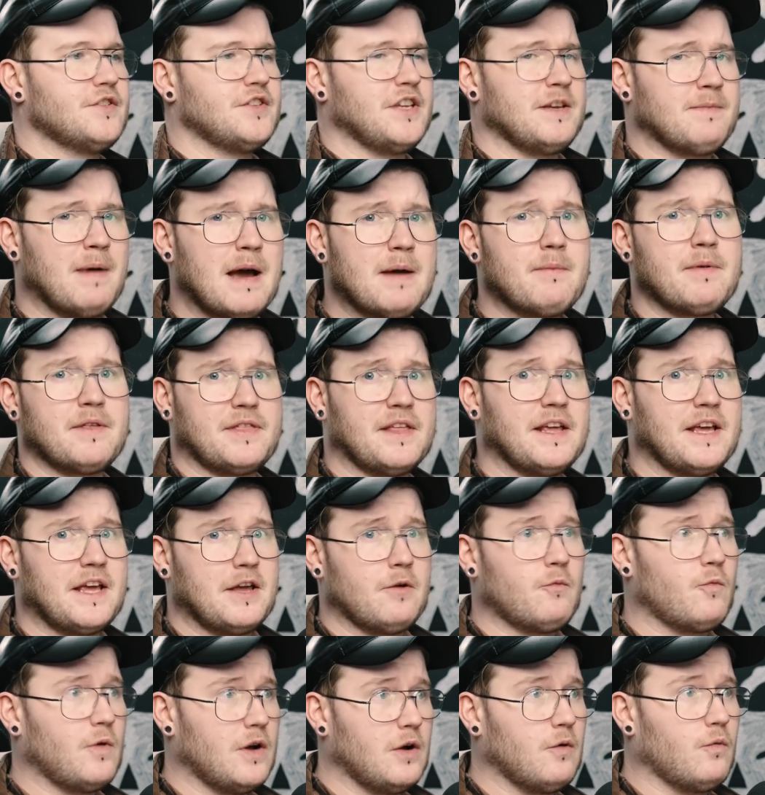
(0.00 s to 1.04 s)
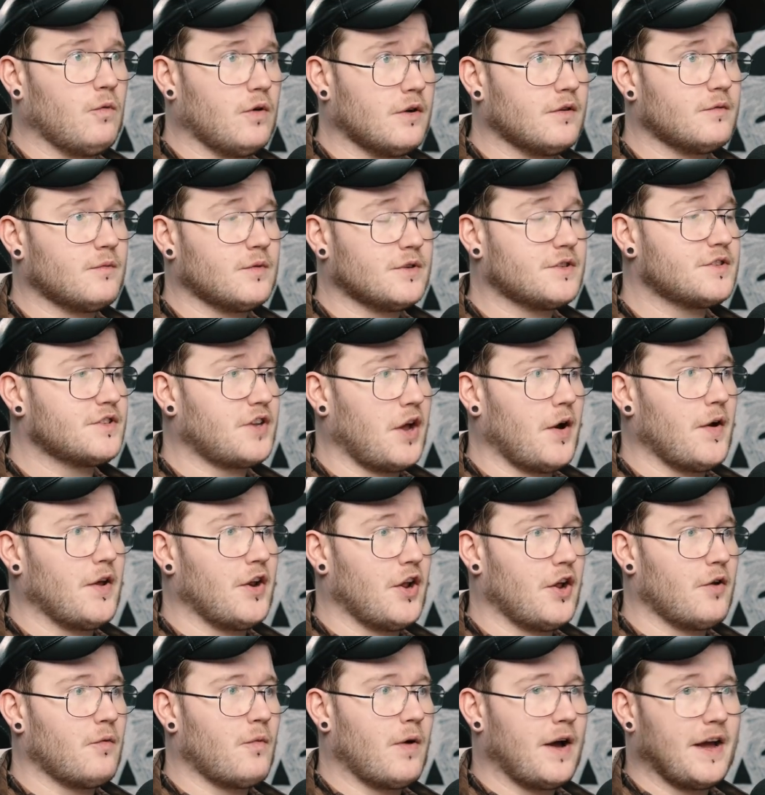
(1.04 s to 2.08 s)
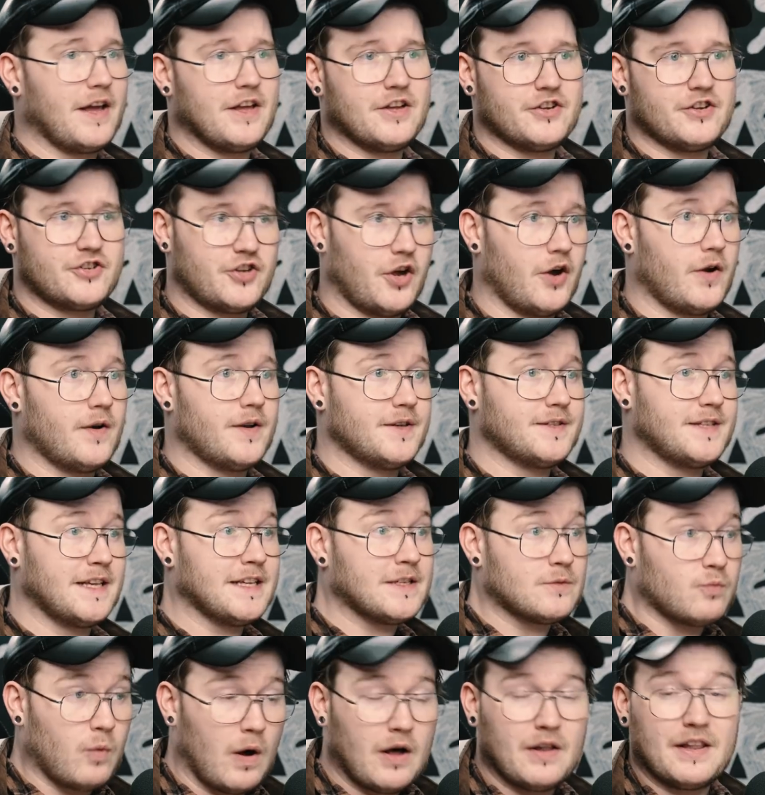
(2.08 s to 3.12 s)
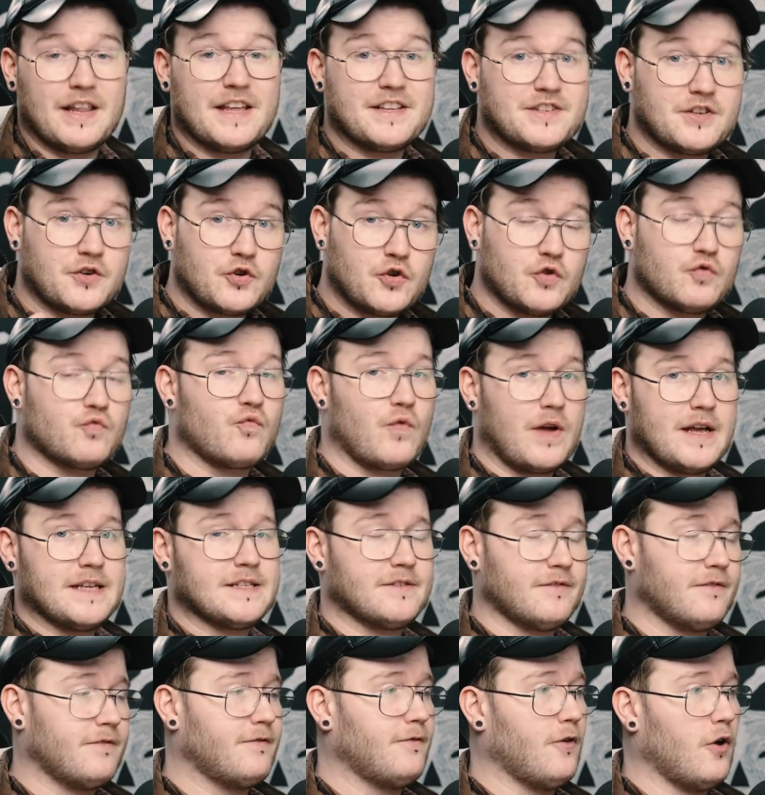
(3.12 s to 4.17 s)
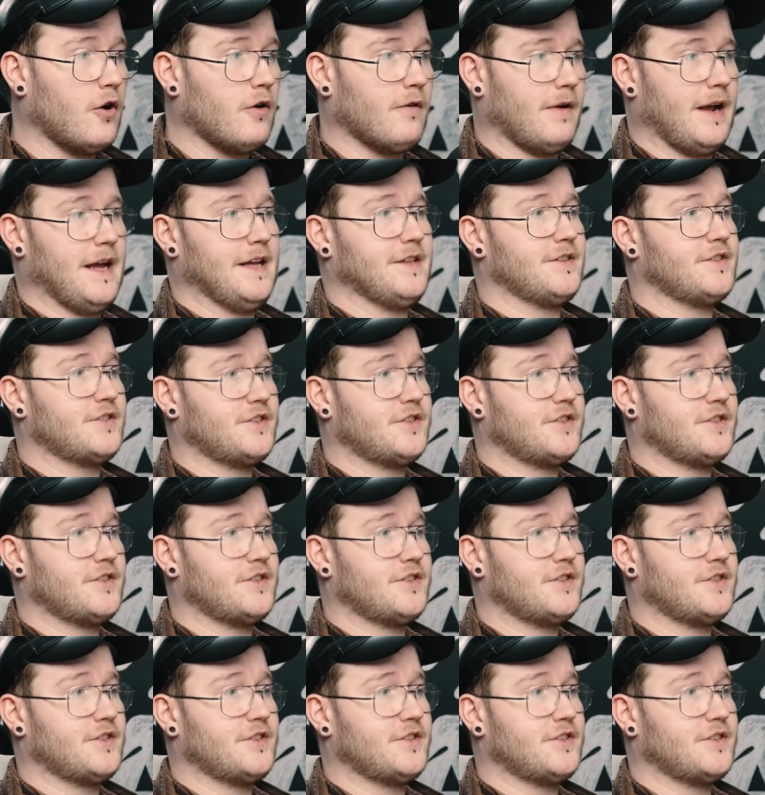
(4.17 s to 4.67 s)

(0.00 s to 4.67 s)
So you might be thinking, well, what, what's going on? Why are you showing us this? Well, it's a good reason for it.